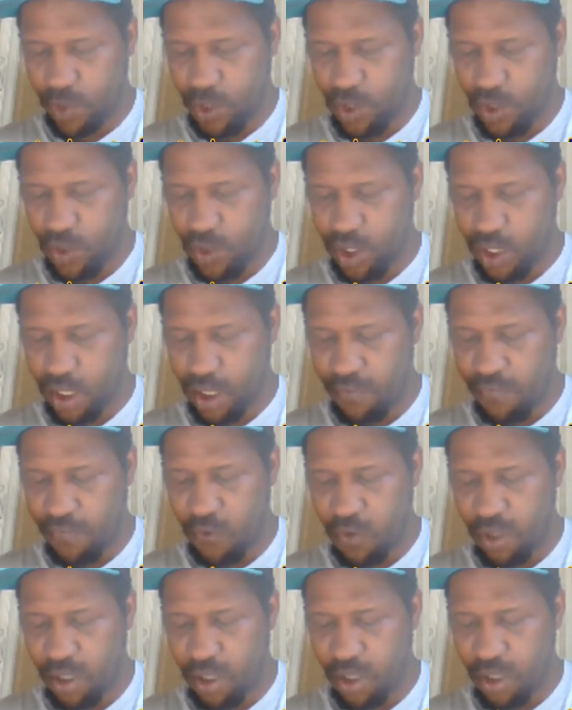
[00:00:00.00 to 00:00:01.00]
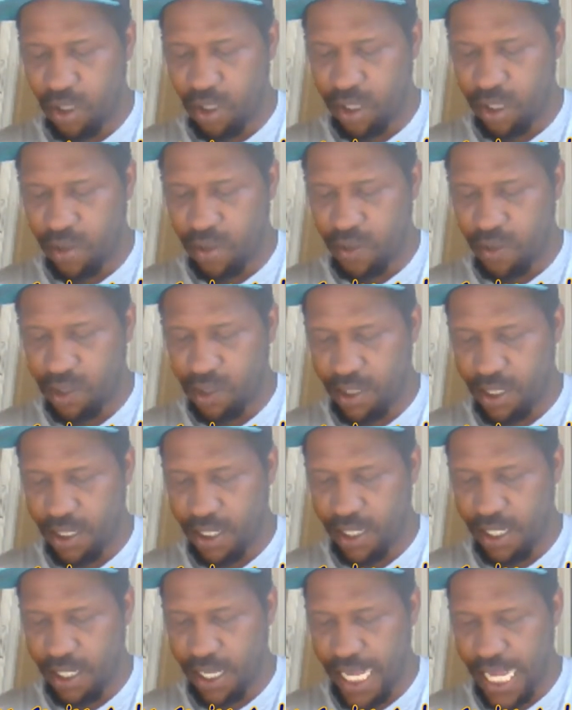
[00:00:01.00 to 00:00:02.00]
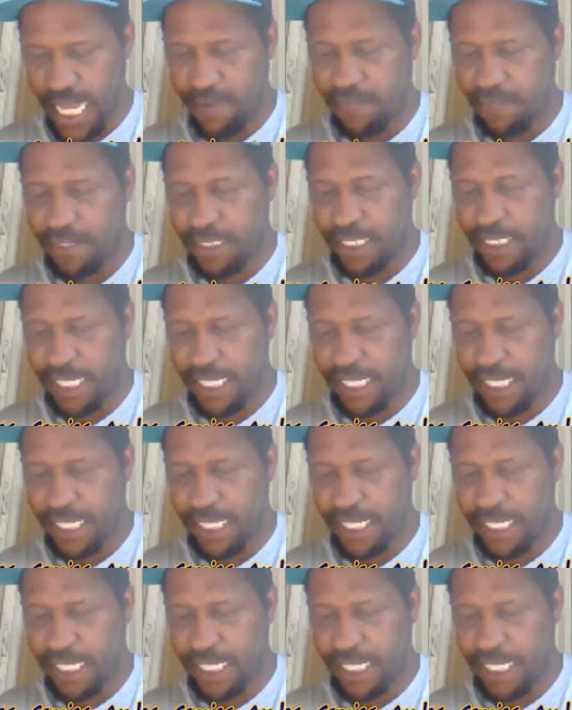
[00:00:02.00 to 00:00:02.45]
I'm gonna hold y'all for uh, half